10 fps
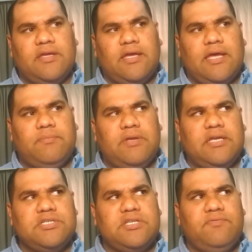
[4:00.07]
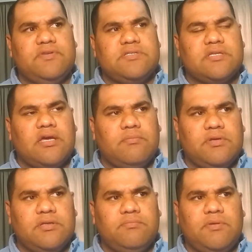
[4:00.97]
that edge defense to come
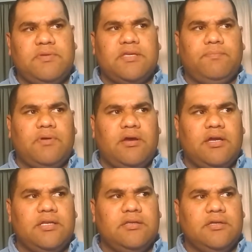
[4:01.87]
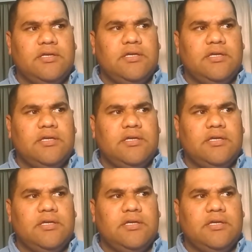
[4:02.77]
in, maybe get behind,